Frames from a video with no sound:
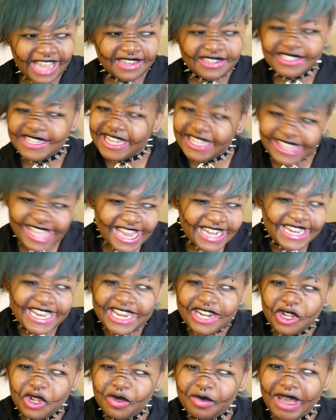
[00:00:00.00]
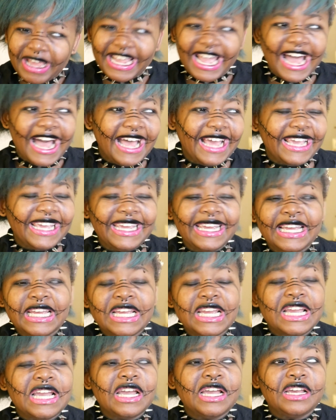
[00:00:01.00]
take that needle, my guy.
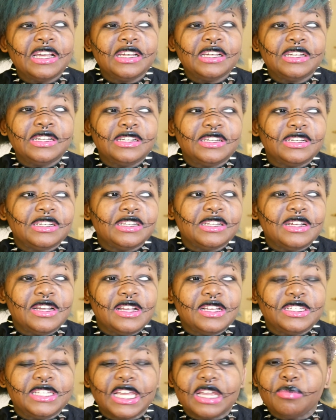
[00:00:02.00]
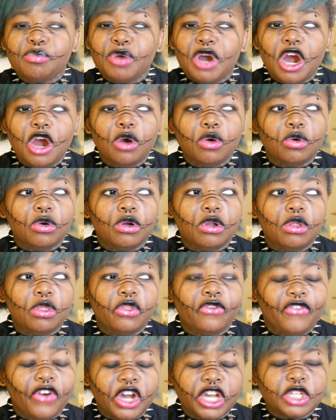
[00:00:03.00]
It's like, bro,
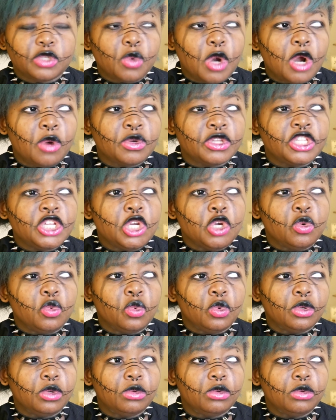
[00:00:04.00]
the fuck is wrong with you?